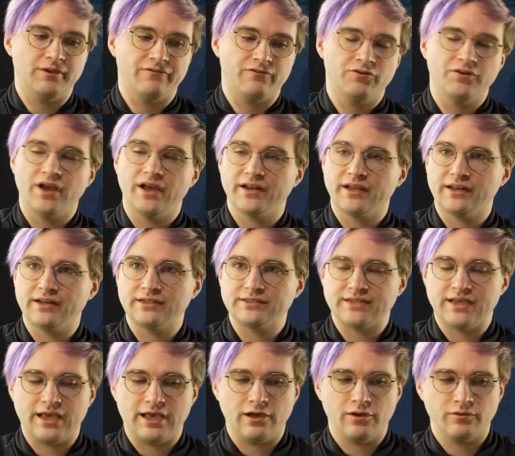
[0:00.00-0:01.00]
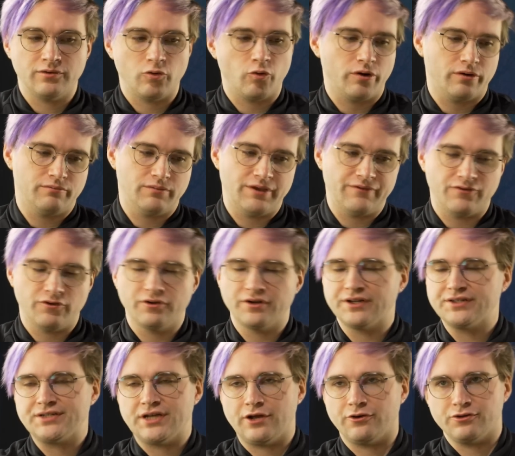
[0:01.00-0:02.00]
if you're not on a town, or if you're in
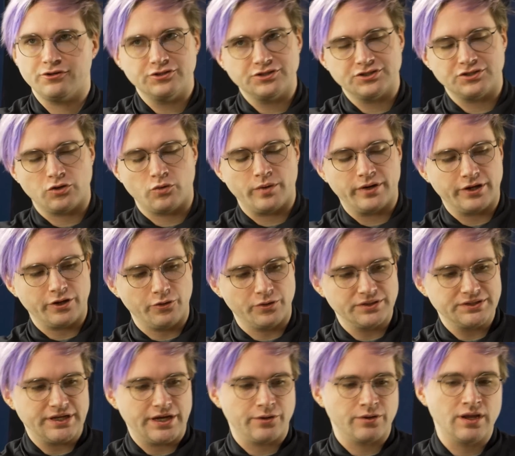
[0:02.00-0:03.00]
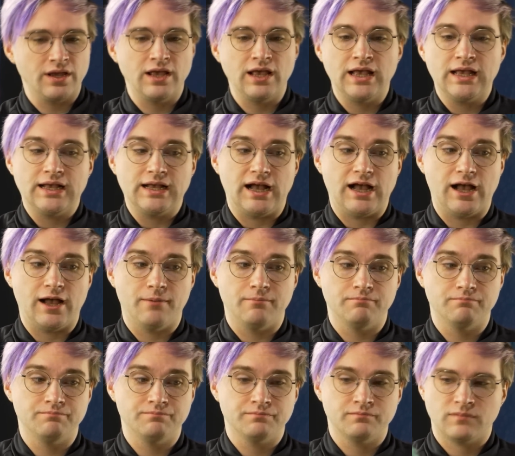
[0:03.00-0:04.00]
a town and you just don't want to go to town,
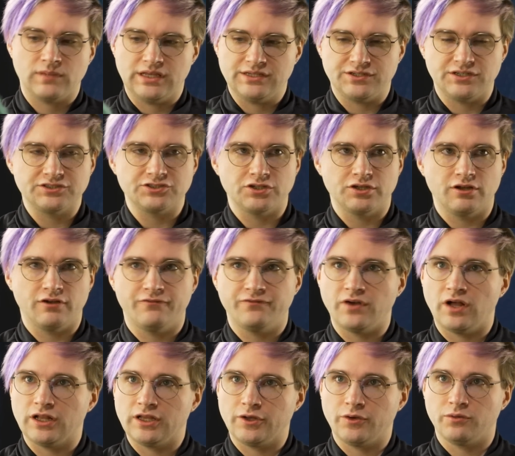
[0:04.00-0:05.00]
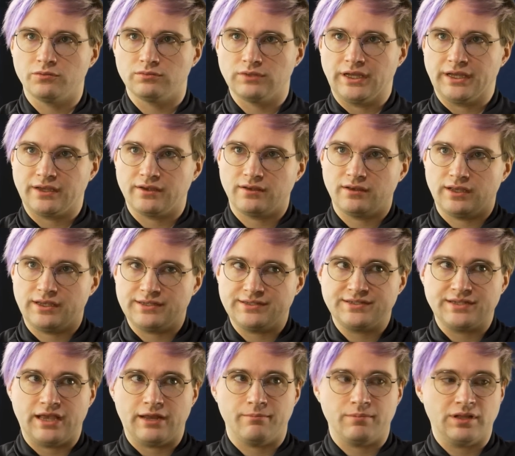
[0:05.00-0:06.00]
essentially it'll follow like a
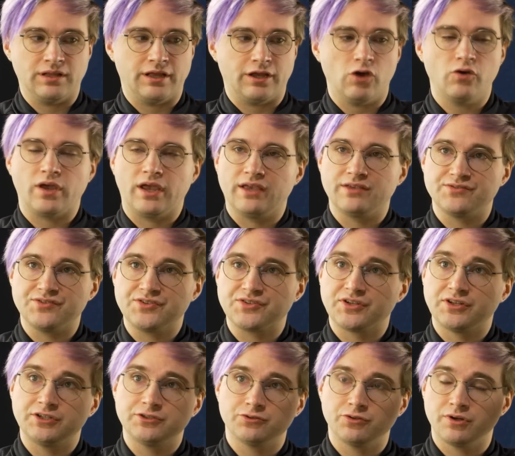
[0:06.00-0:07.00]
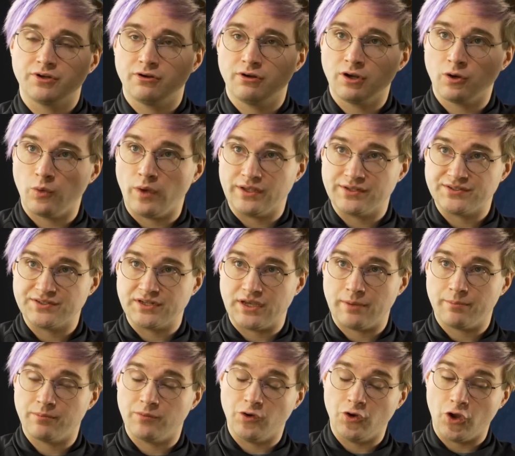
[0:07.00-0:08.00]
set. Be like, okay, is this going to trigger a quest
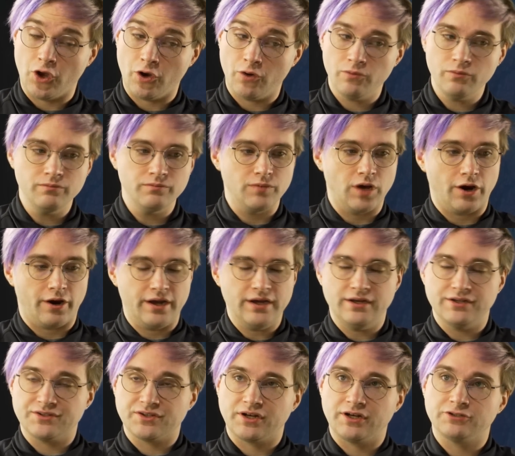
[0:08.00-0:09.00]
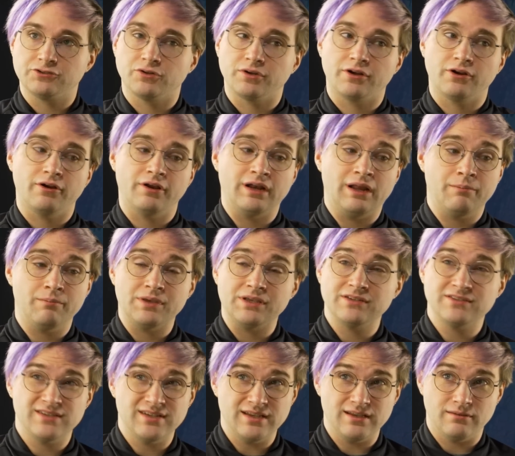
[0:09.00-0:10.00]
step? No. All right. Is it going to trigger an
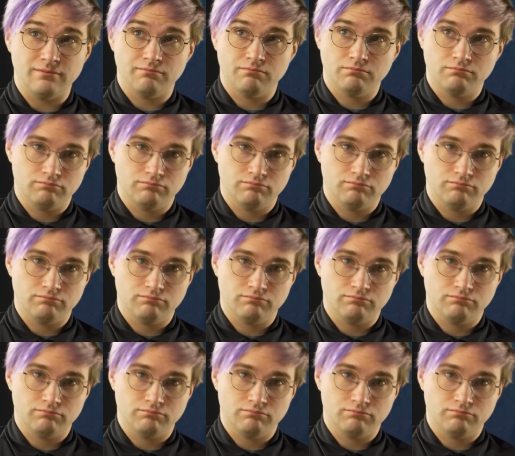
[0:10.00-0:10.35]
NPC